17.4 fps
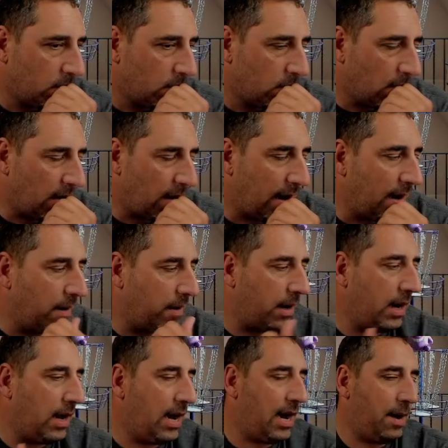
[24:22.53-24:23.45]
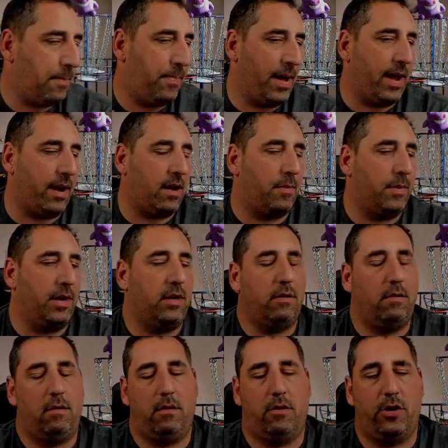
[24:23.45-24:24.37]
All right, I'm gonna hop back. I'm
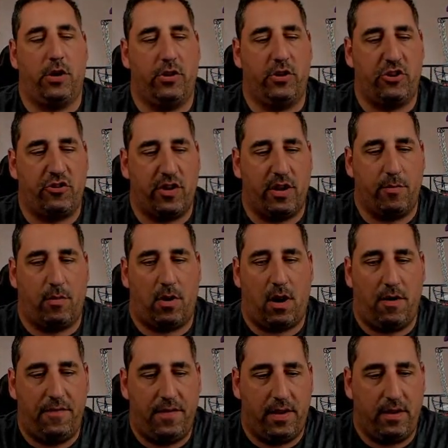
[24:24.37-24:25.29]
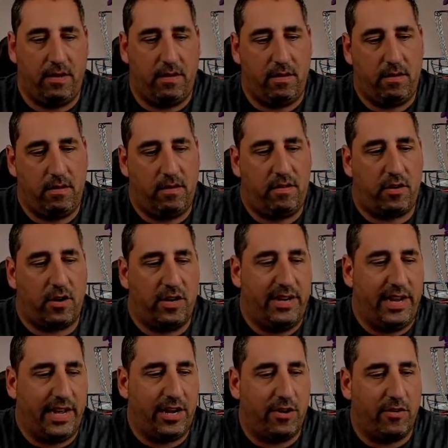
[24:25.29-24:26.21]
gonna turn the stream off and start
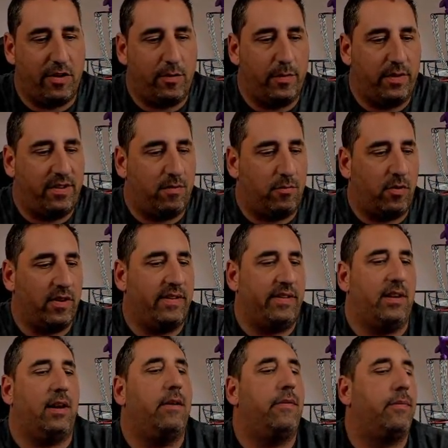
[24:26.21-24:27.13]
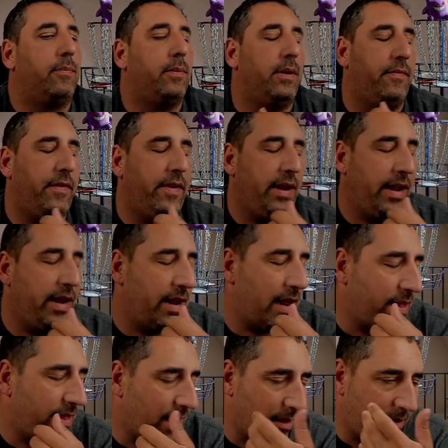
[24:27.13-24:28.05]
tinkering with some more stuff. But if you need
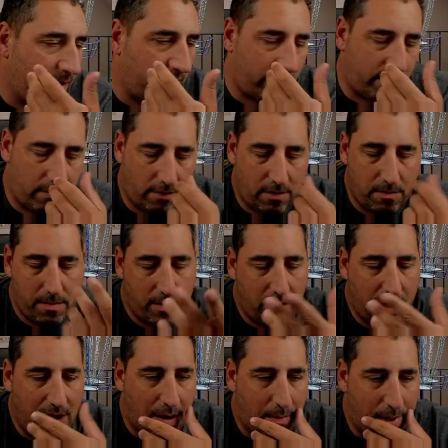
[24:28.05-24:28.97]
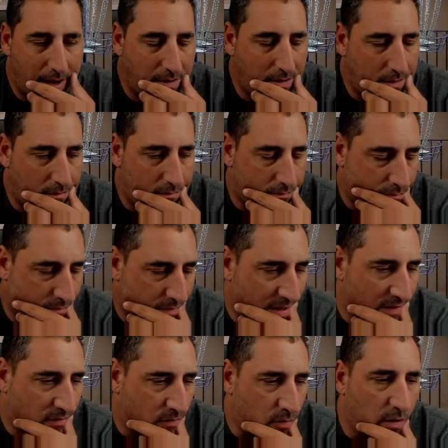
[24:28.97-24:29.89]
anything, just you got my
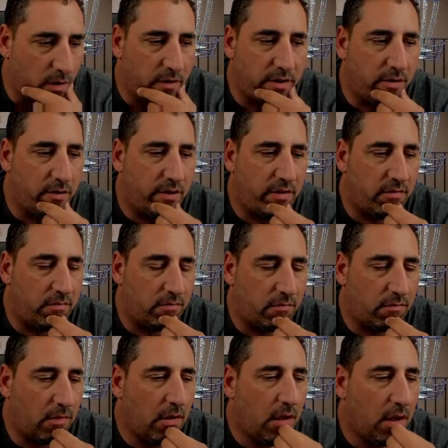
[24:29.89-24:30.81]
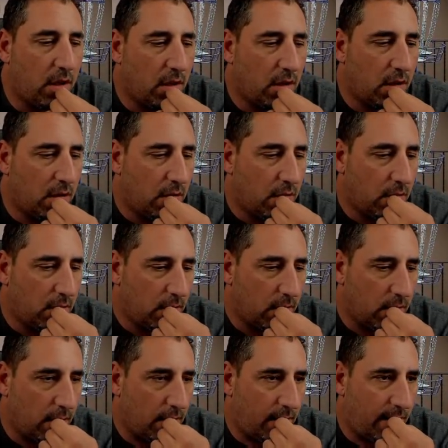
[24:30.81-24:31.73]
Discord, so just
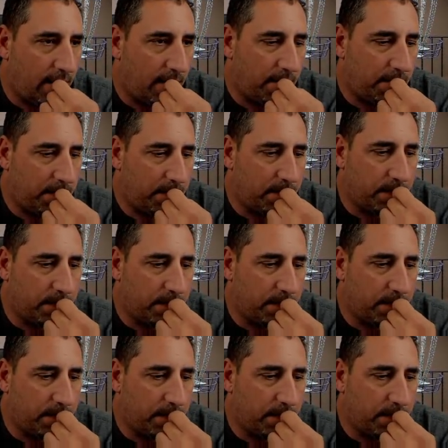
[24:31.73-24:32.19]
or